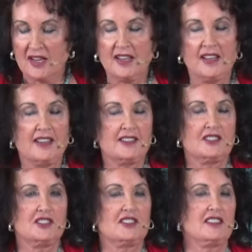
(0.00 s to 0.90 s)
And
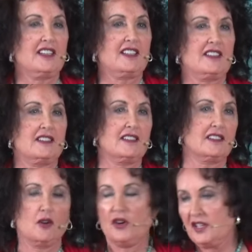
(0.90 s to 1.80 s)
it's just like
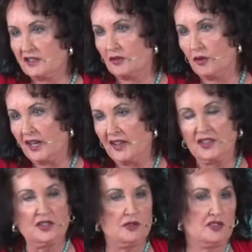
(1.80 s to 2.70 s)
the Hoya is growing on
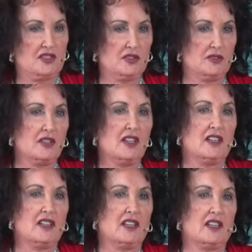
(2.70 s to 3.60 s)
the news, too.
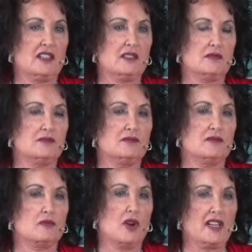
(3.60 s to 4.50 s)
Uh,
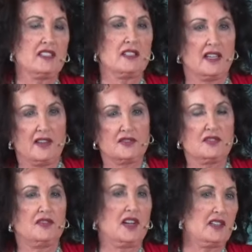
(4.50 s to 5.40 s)
right and left,
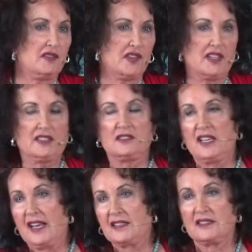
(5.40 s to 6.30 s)
fight, fight,
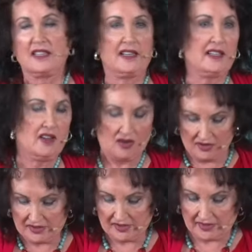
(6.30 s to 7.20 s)
gaslighting, all
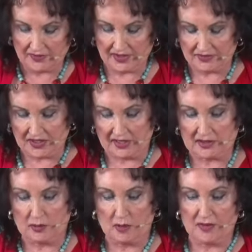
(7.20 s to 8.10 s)
this stuff that I've
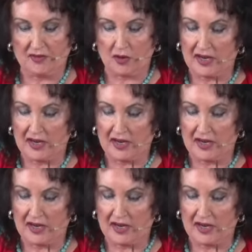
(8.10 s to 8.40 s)
talked about before.